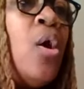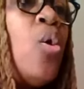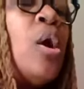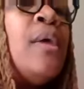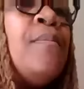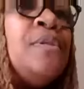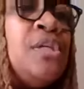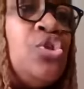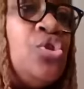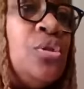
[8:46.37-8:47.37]
or in
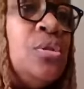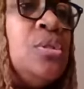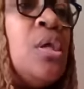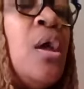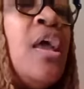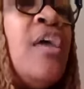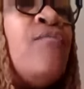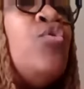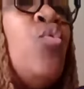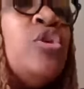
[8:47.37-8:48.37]
petitions
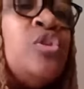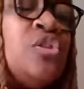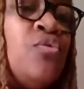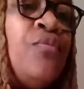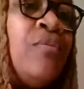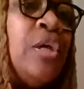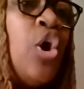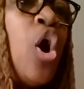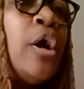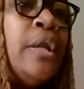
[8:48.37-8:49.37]
if you are still very
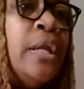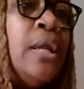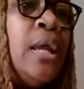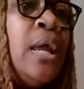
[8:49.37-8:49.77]
guarded.